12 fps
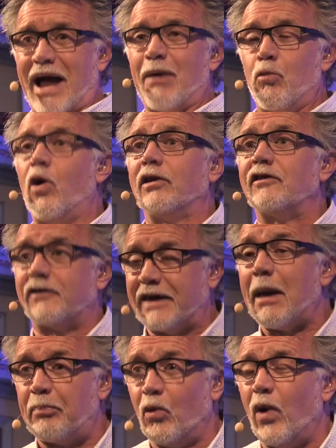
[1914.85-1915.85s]
I'm one
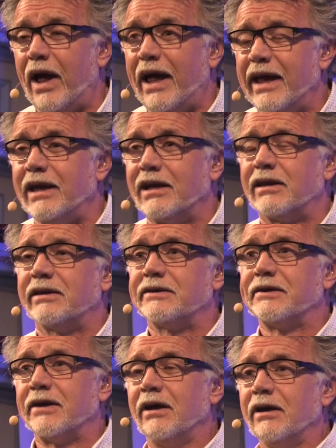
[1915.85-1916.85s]
step away
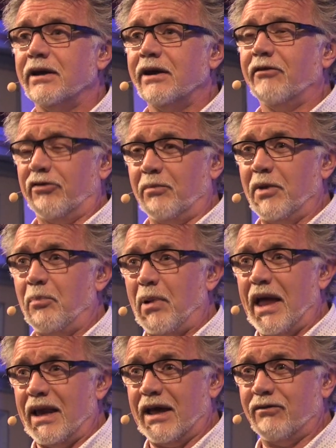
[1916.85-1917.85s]
from the
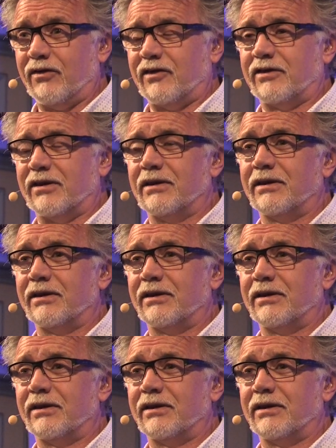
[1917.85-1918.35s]
bailiffs.